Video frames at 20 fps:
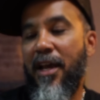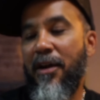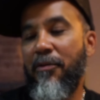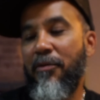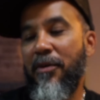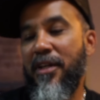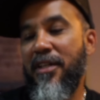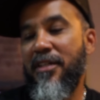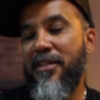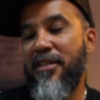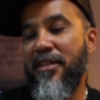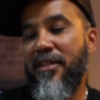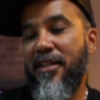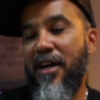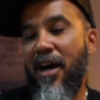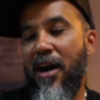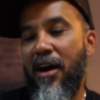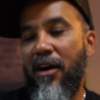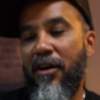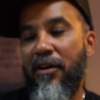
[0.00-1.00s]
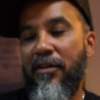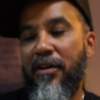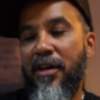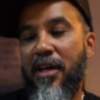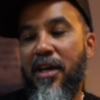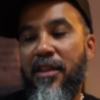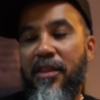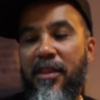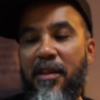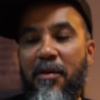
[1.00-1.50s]
And what is this called?
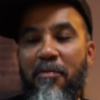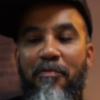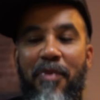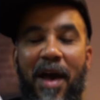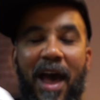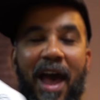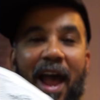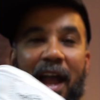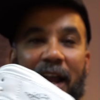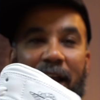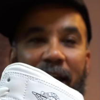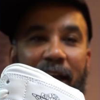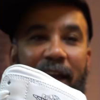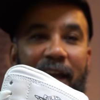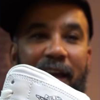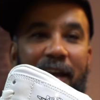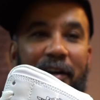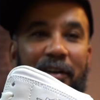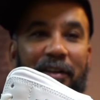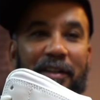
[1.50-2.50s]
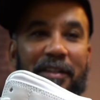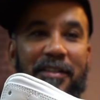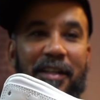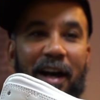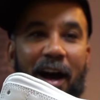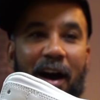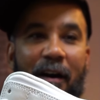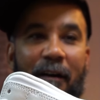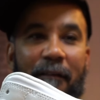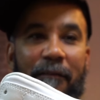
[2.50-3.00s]
The back heel is
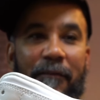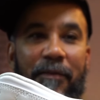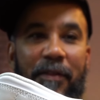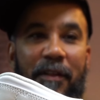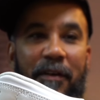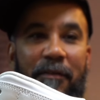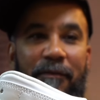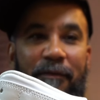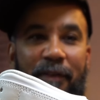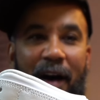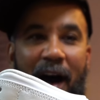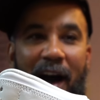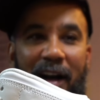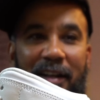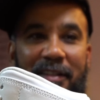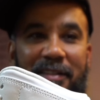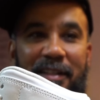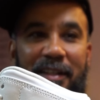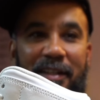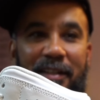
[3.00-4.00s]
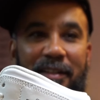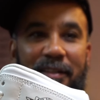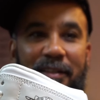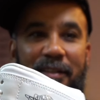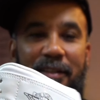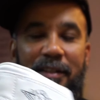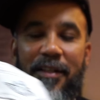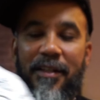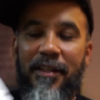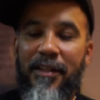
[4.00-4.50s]
called the foxing.
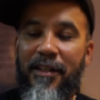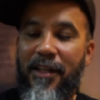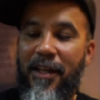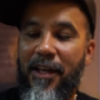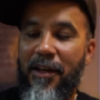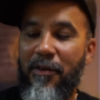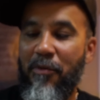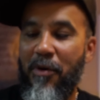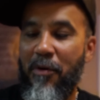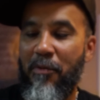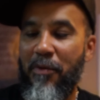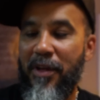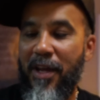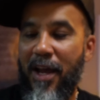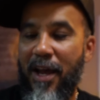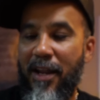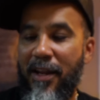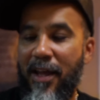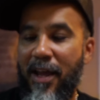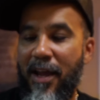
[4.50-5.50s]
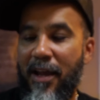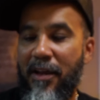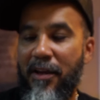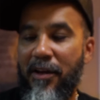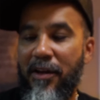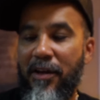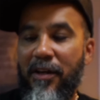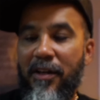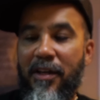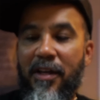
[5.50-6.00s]
And what we got down
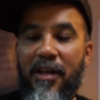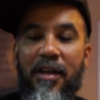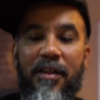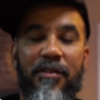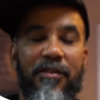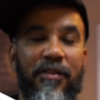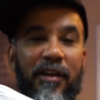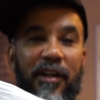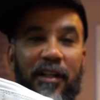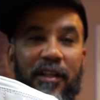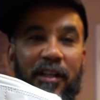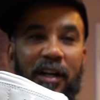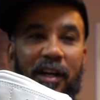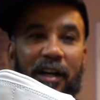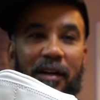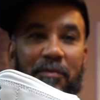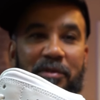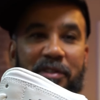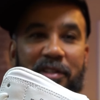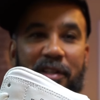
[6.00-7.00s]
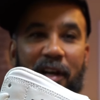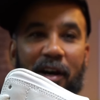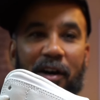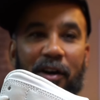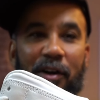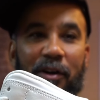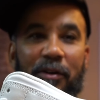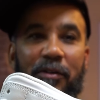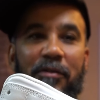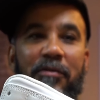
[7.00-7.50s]
here? The
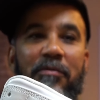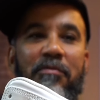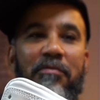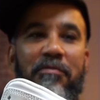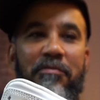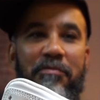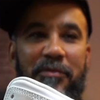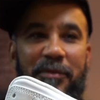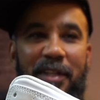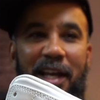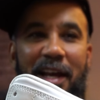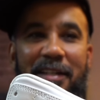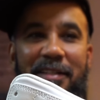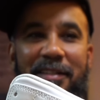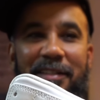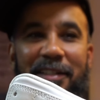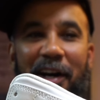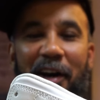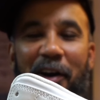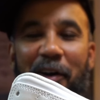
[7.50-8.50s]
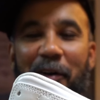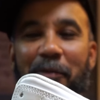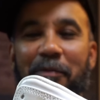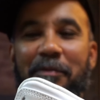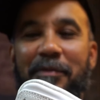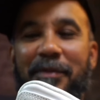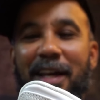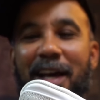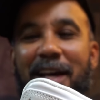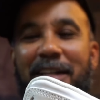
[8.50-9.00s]
cupsole. That's
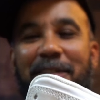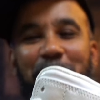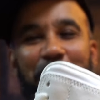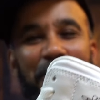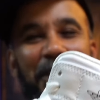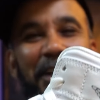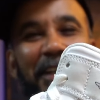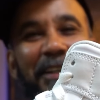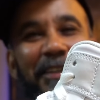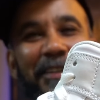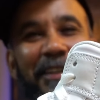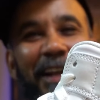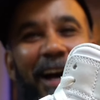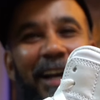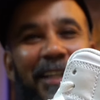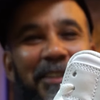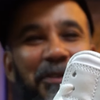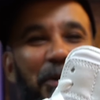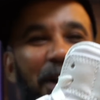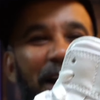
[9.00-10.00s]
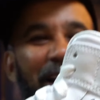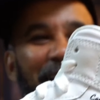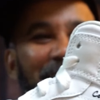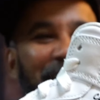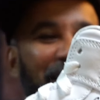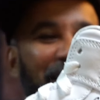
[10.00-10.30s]
dope. That's real nice right